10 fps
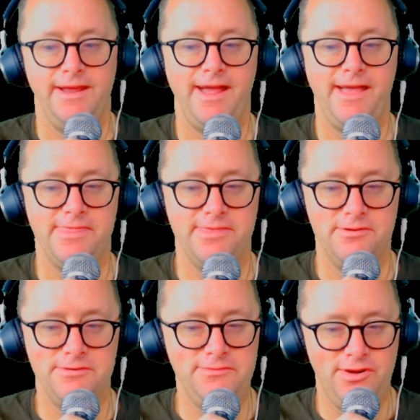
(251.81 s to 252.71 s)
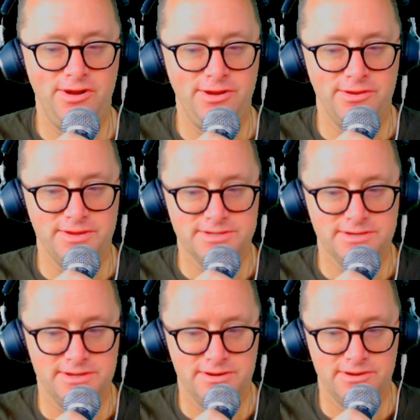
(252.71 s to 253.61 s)
And third of all, is
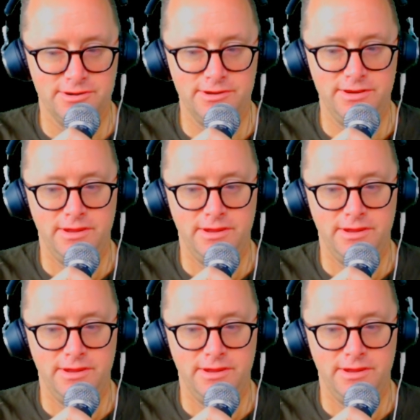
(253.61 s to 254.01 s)
going to hurt